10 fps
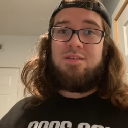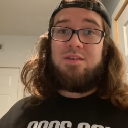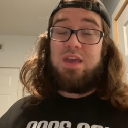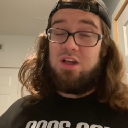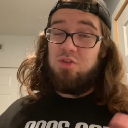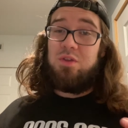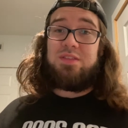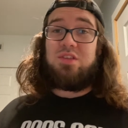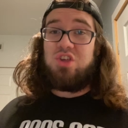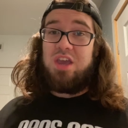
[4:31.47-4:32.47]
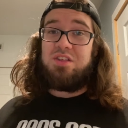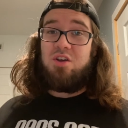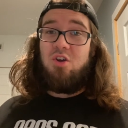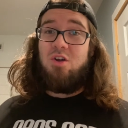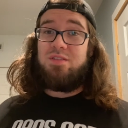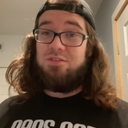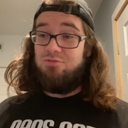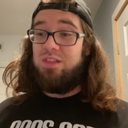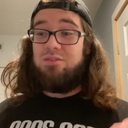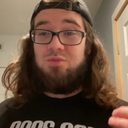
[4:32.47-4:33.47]
including the chase cards, and
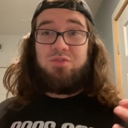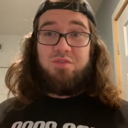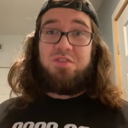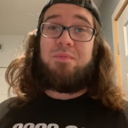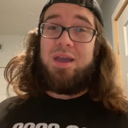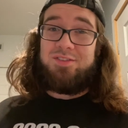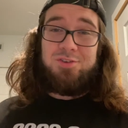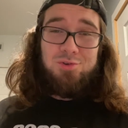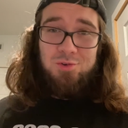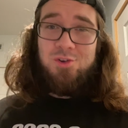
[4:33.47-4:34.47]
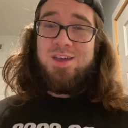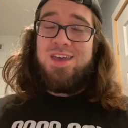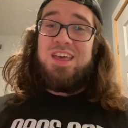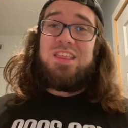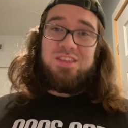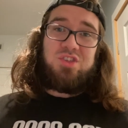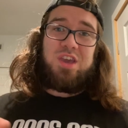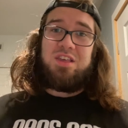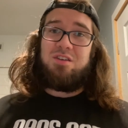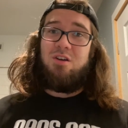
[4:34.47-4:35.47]
really with respect to the
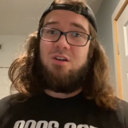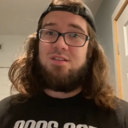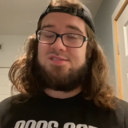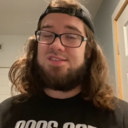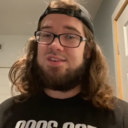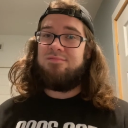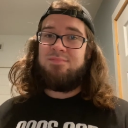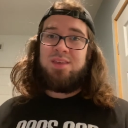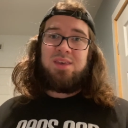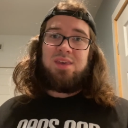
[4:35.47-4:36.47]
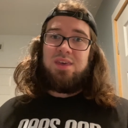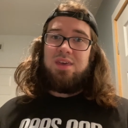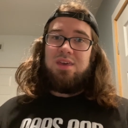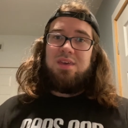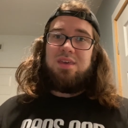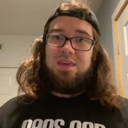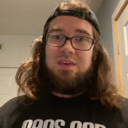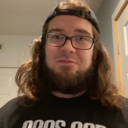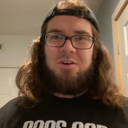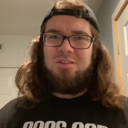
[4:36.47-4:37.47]
chase cards,
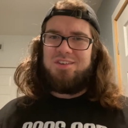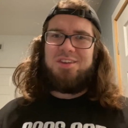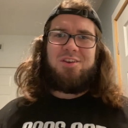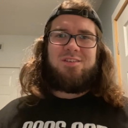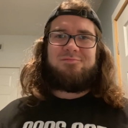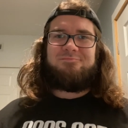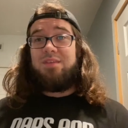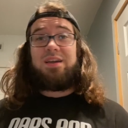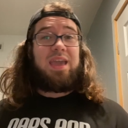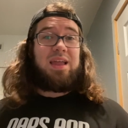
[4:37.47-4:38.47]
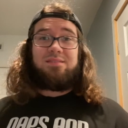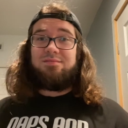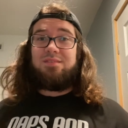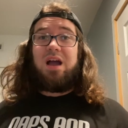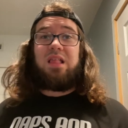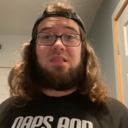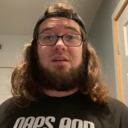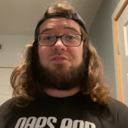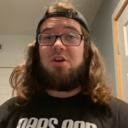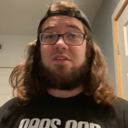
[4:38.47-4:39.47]
it falls under. Again, I
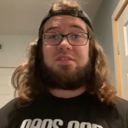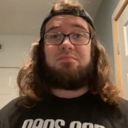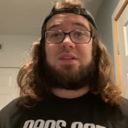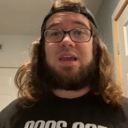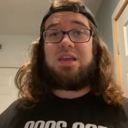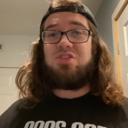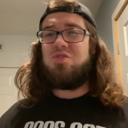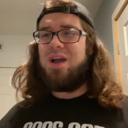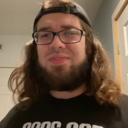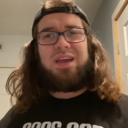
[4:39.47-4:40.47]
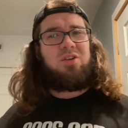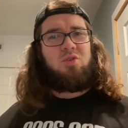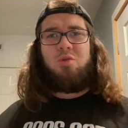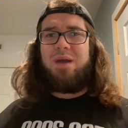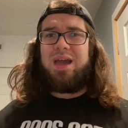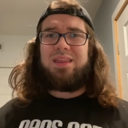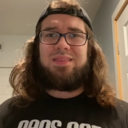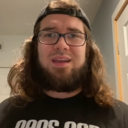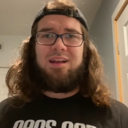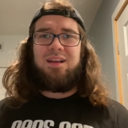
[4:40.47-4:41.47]
love Darkness Ablaze. You got that Crobat in
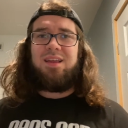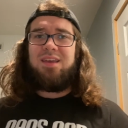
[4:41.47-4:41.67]
there.